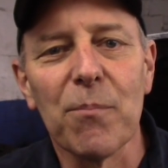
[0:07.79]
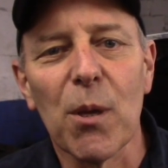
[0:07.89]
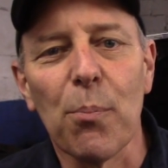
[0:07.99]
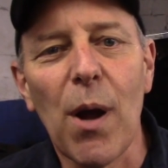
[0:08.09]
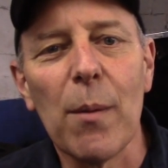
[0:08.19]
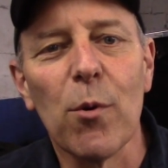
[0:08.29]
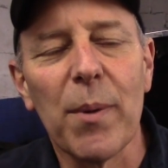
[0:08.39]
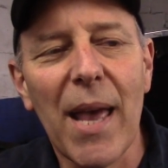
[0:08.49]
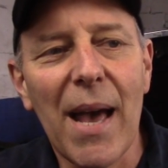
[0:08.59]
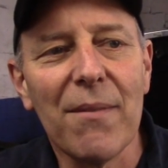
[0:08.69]
The problem
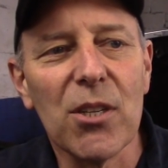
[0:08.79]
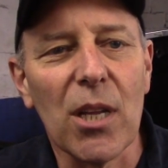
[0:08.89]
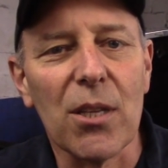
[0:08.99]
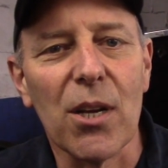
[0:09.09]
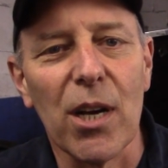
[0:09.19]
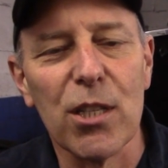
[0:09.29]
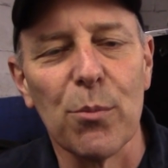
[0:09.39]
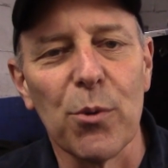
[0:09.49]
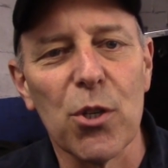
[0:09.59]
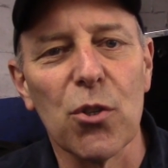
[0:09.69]
we have is that the
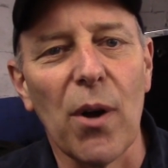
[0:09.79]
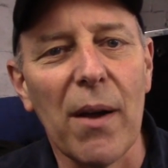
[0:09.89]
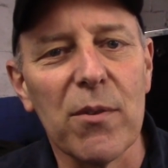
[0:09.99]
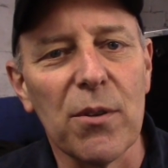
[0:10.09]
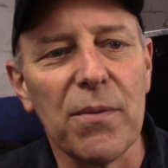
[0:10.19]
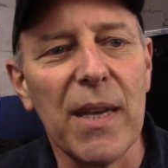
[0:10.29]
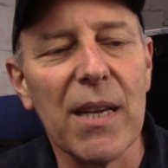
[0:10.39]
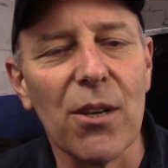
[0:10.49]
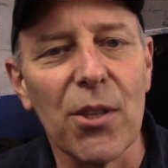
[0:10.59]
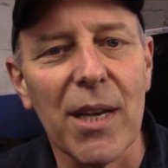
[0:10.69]
customer was driving the
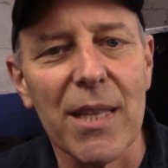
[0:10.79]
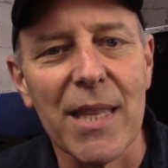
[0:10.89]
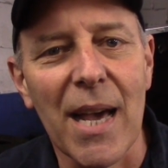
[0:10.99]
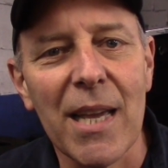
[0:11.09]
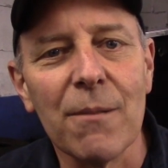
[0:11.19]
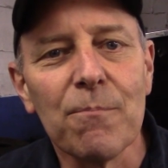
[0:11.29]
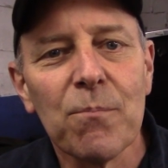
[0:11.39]
vehicle the other night